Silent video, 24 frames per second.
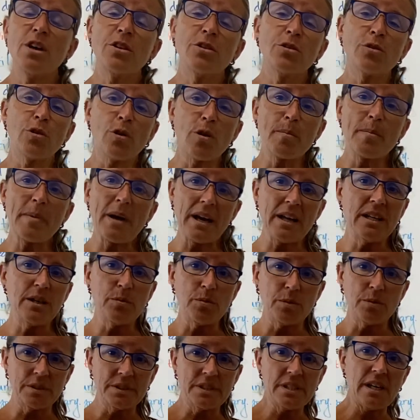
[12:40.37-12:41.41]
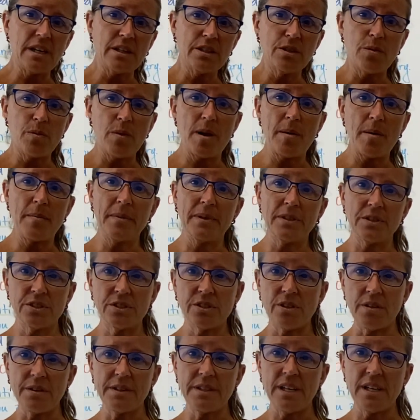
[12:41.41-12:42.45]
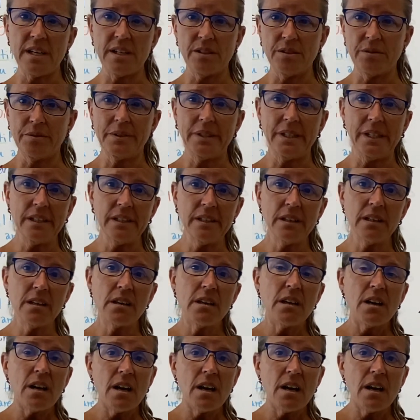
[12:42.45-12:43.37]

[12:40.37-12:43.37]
Your body will tell you how much salt that you need.